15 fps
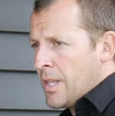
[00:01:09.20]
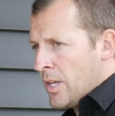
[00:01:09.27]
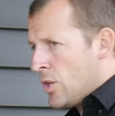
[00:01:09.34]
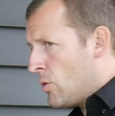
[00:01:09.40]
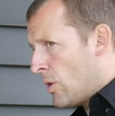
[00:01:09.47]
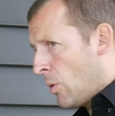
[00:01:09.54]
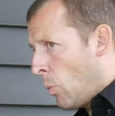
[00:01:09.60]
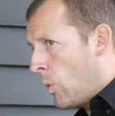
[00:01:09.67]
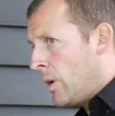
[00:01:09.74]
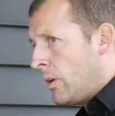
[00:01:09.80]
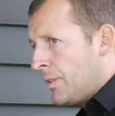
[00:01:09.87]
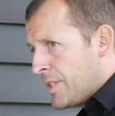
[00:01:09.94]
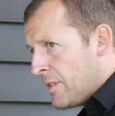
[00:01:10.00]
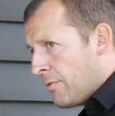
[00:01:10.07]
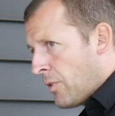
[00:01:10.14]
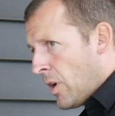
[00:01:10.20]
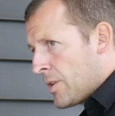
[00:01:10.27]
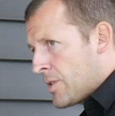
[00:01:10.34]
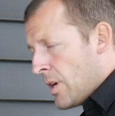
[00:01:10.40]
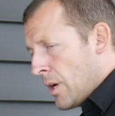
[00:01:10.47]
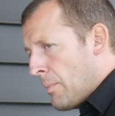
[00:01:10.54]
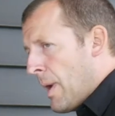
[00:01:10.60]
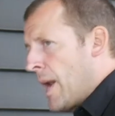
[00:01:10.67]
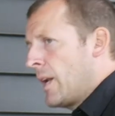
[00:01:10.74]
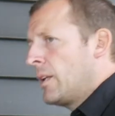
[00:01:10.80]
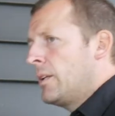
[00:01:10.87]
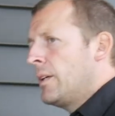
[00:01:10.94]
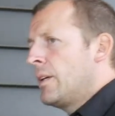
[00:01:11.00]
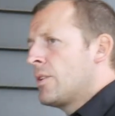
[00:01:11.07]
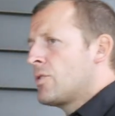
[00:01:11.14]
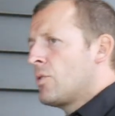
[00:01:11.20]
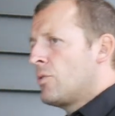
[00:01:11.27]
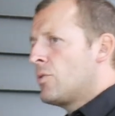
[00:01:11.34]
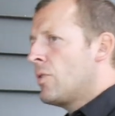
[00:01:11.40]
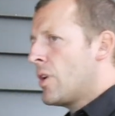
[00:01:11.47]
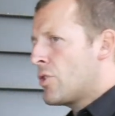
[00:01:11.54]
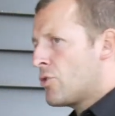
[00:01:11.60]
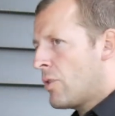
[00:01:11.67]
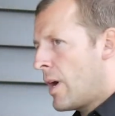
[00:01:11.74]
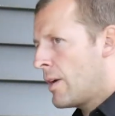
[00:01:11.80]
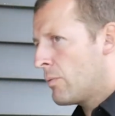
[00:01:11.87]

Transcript: unit will defrost automatically, so do not try to